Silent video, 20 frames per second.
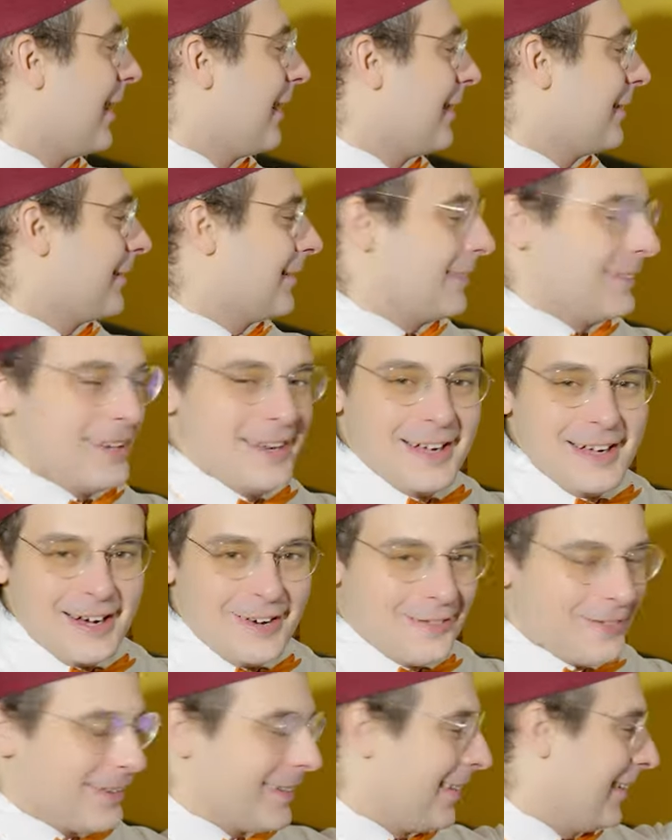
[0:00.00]
Let's see
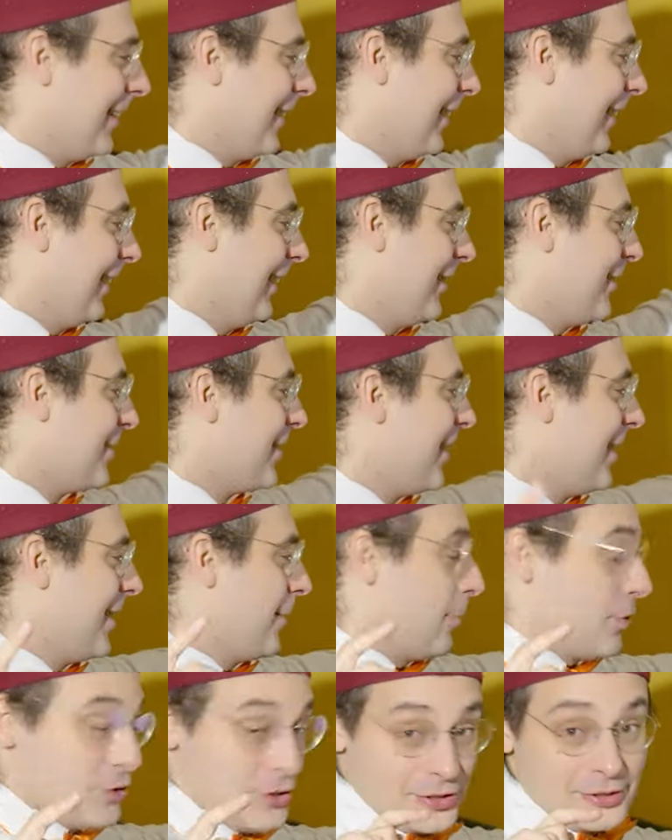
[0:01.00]
now in English, which